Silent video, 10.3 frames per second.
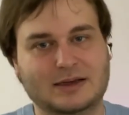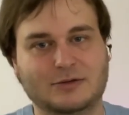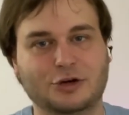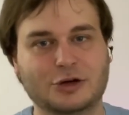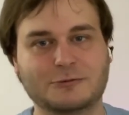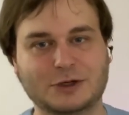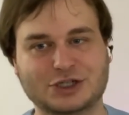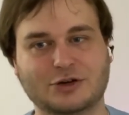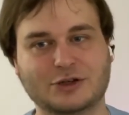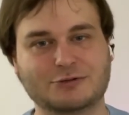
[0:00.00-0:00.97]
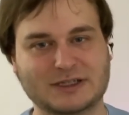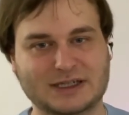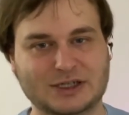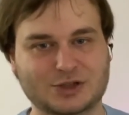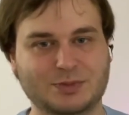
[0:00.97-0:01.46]
look which earned
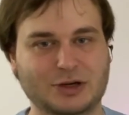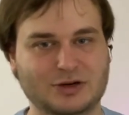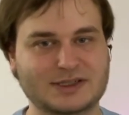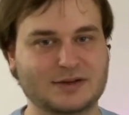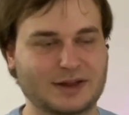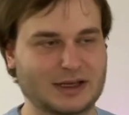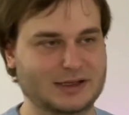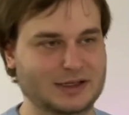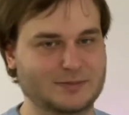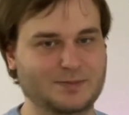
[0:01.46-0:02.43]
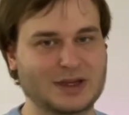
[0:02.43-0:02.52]
transaction belongs to the ID.